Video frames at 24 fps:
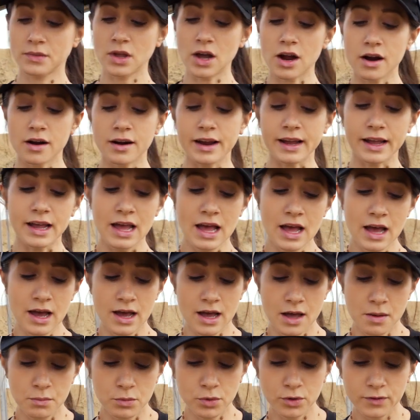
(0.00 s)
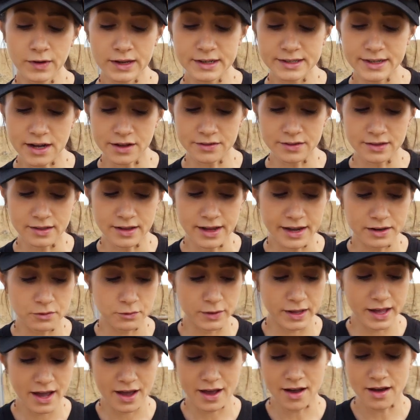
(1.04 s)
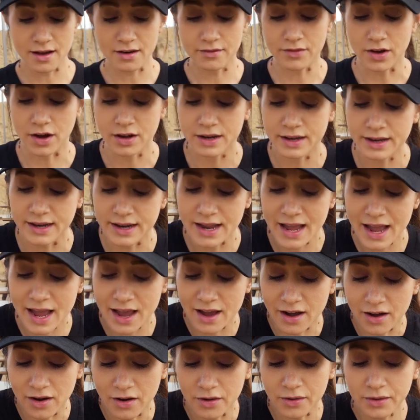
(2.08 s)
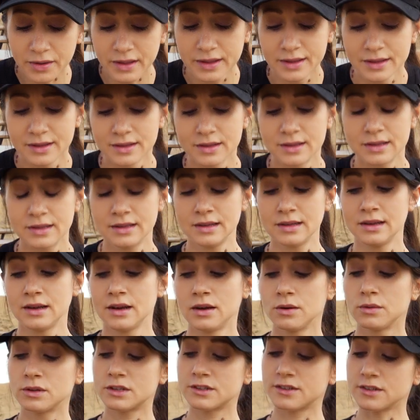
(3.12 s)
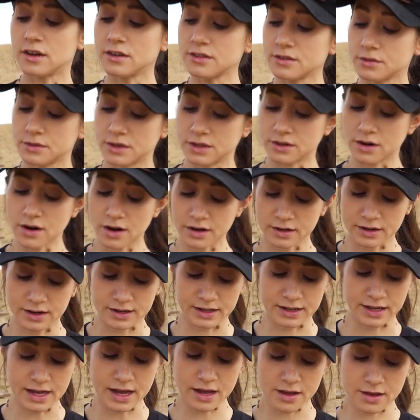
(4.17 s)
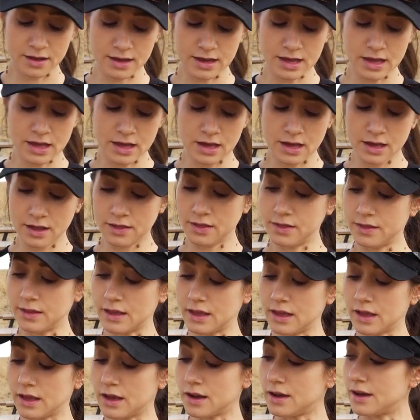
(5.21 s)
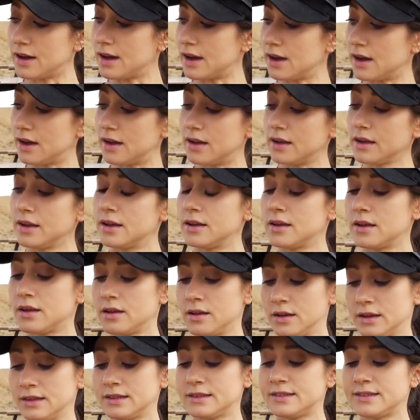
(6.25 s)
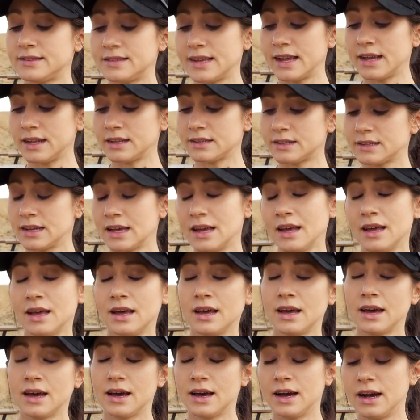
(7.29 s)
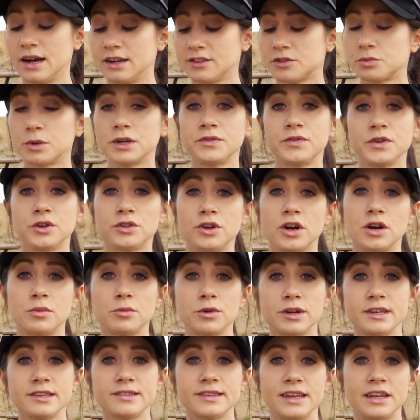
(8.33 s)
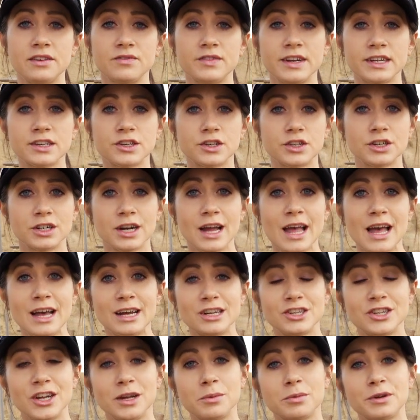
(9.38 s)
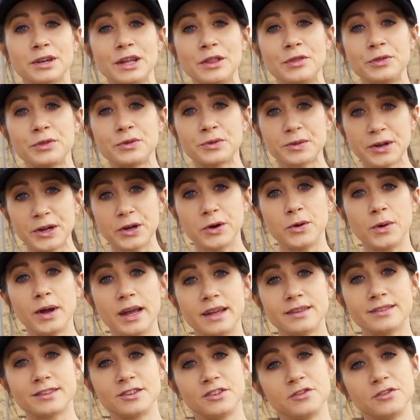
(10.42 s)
All right, moving down the line, we have now, which is also another hard gun to get, the Springfield Armory St. Victor chambered in .308.